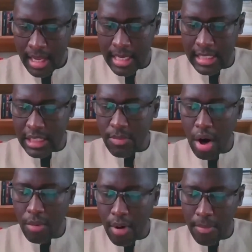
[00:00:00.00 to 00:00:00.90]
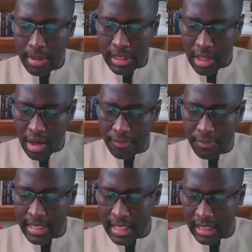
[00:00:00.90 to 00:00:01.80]
The small proportion of
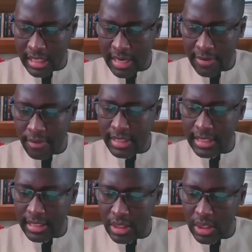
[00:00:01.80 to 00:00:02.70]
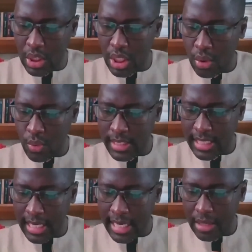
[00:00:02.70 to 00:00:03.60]
research devoted to
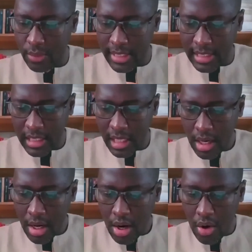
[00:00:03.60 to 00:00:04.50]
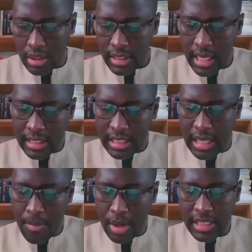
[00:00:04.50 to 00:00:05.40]
non-Western countries concerns the
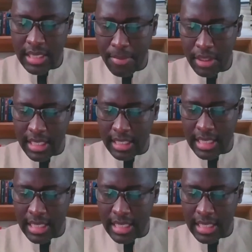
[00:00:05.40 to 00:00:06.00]
most important